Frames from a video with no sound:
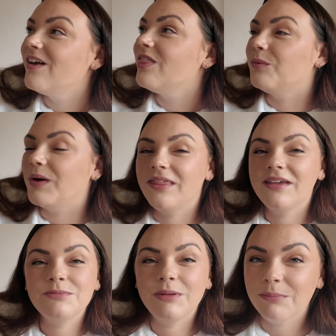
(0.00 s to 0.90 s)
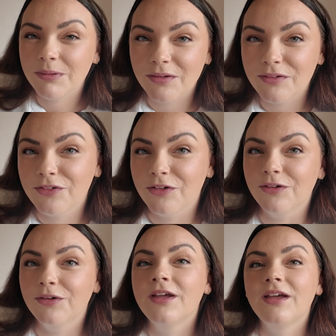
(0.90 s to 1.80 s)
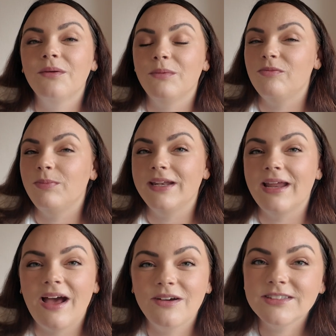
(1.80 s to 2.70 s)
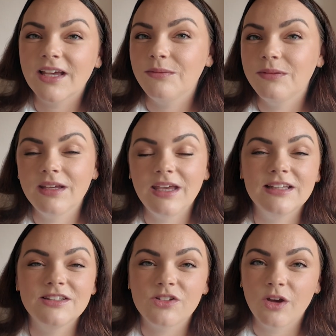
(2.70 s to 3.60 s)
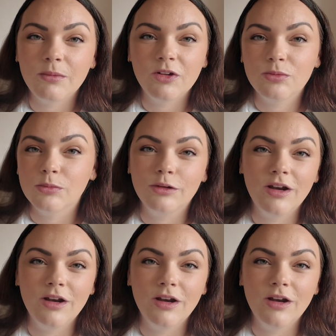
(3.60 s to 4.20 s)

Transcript: The weather has been beautiful. We've been outside with the kids so much more.